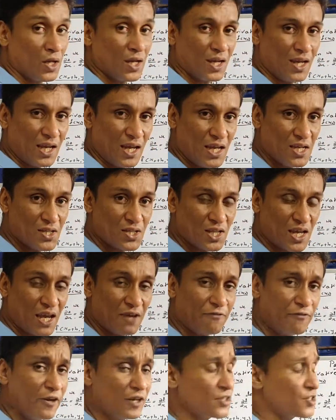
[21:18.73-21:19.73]
is
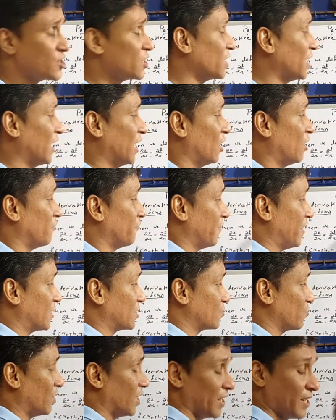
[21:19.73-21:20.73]
a function L of
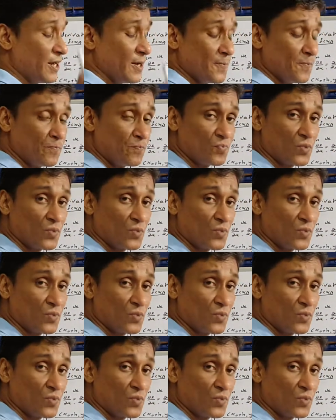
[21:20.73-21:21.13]
xy